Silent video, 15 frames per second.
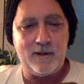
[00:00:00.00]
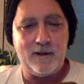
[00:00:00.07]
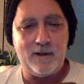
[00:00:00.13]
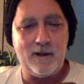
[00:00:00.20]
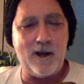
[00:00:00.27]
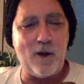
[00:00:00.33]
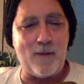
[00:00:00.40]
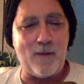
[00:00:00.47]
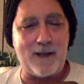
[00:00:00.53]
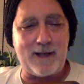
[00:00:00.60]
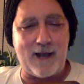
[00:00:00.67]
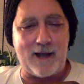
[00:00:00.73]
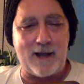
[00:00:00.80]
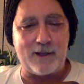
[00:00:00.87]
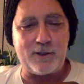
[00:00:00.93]
Oh my
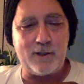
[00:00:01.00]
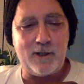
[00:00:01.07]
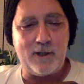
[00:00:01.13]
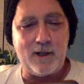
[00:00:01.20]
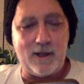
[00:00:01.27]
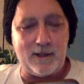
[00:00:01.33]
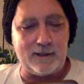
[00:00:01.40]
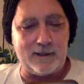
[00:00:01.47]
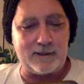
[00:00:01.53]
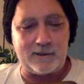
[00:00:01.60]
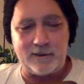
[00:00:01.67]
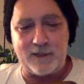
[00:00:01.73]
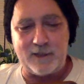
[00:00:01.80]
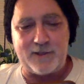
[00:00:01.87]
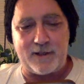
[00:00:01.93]
gosh. Oh,
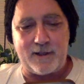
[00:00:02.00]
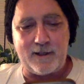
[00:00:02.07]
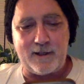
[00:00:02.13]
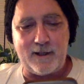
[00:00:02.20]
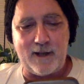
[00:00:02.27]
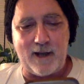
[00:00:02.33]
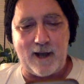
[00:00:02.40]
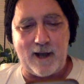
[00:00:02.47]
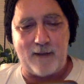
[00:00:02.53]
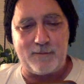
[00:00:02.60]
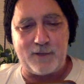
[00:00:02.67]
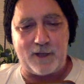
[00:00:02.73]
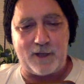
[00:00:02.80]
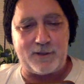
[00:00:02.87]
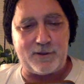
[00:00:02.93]
look, listen, I'm
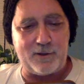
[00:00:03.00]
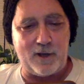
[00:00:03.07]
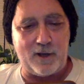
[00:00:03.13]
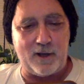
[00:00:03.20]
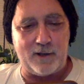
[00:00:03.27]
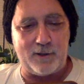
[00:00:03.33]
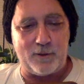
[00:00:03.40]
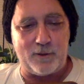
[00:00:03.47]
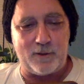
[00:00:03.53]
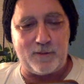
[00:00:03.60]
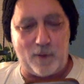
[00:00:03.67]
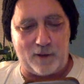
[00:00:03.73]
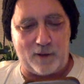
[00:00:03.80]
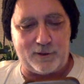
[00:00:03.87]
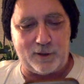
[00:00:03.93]
just doing
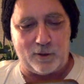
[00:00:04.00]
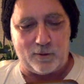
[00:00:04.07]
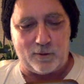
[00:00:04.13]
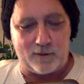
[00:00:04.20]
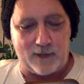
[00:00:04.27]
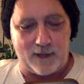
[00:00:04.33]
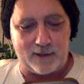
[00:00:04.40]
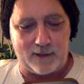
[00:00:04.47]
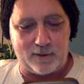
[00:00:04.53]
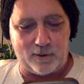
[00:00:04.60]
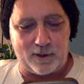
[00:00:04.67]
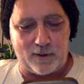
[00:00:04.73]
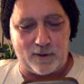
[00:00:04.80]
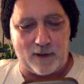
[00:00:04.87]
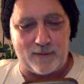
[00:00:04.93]
part 2. Can I
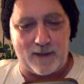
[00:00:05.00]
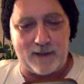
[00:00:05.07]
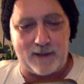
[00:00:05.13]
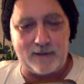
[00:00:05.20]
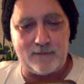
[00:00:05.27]
call you right back?